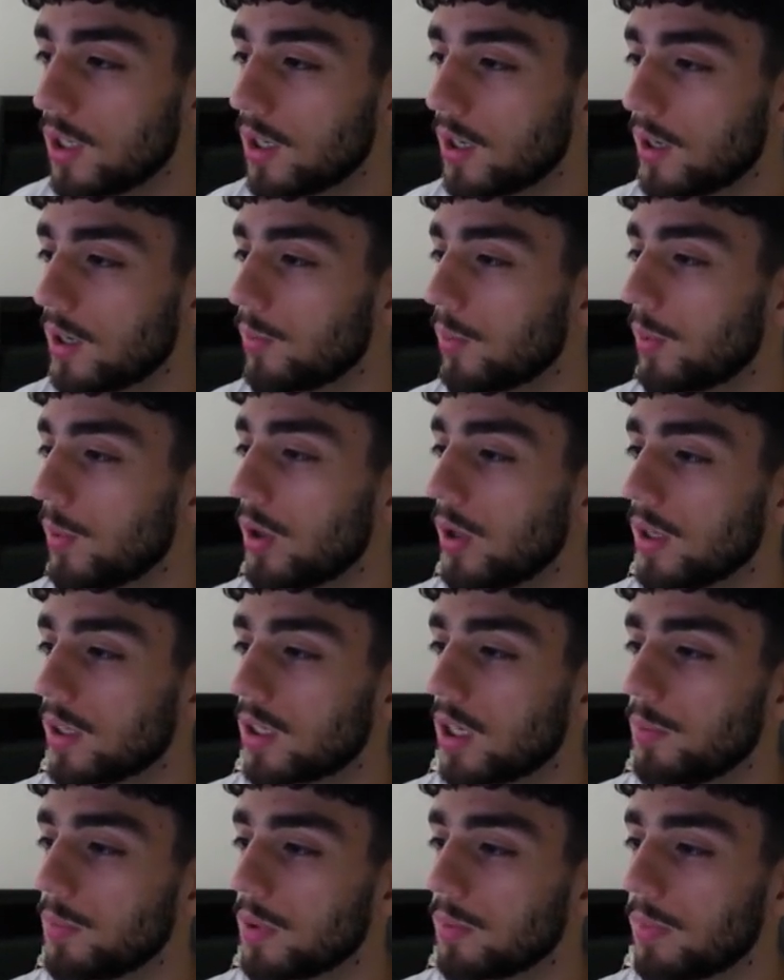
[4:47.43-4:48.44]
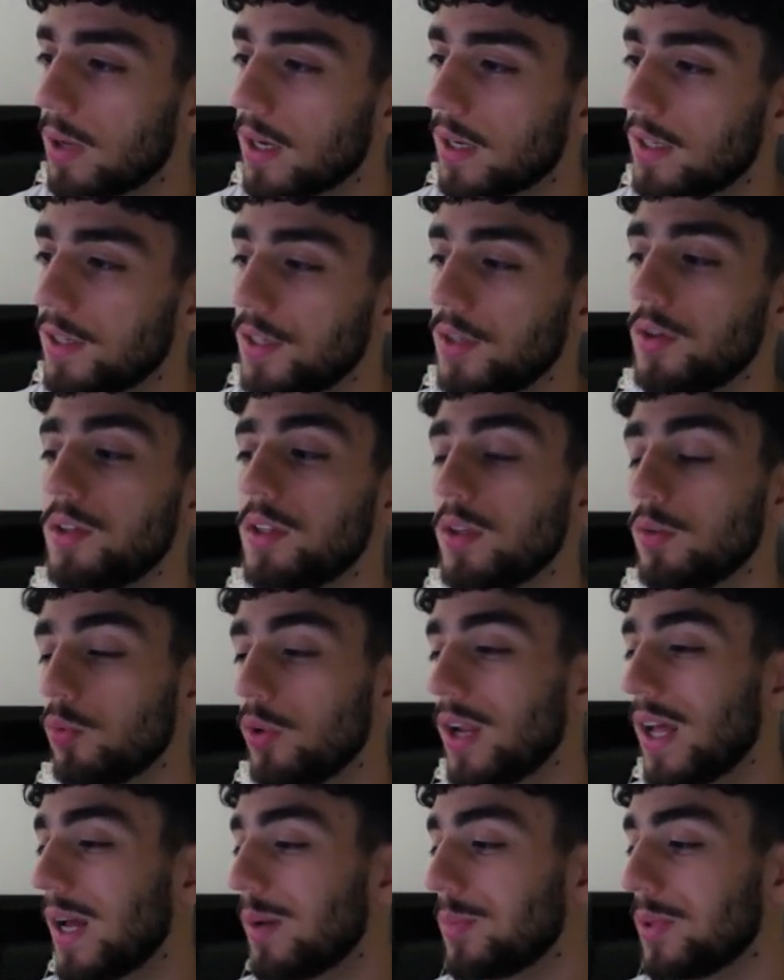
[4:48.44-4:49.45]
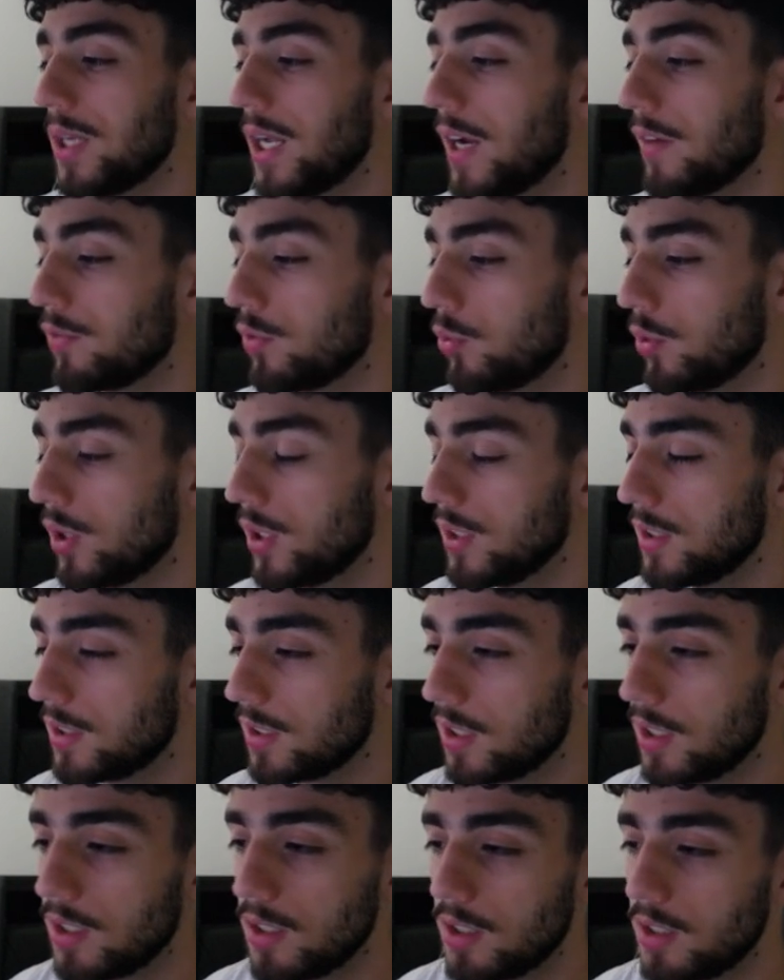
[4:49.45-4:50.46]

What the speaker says: about it coming back here and then what happened afterwards.